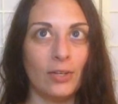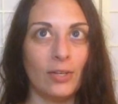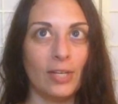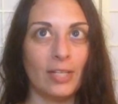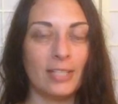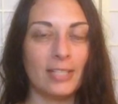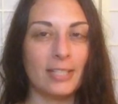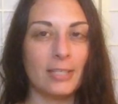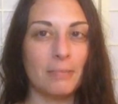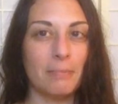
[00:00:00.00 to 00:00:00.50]

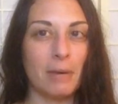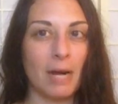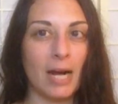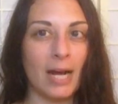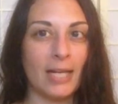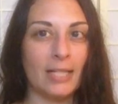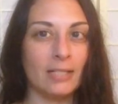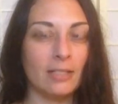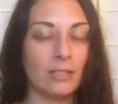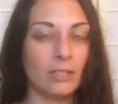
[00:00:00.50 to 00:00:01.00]
it's the
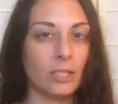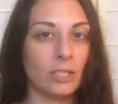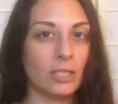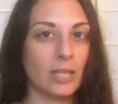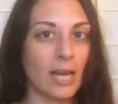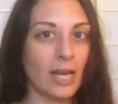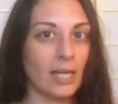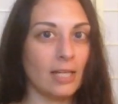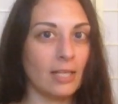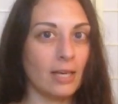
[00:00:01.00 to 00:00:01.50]
mind
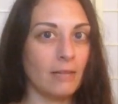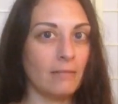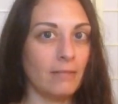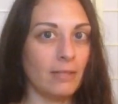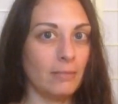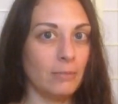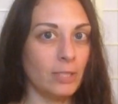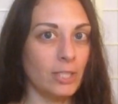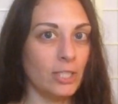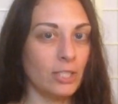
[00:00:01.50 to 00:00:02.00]
creating that
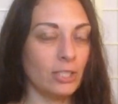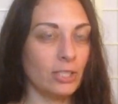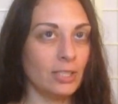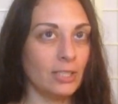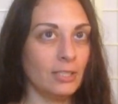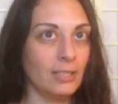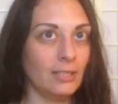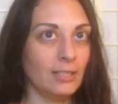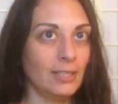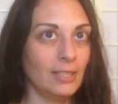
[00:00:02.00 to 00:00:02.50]

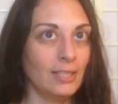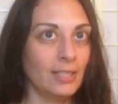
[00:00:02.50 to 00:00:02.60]
vibration,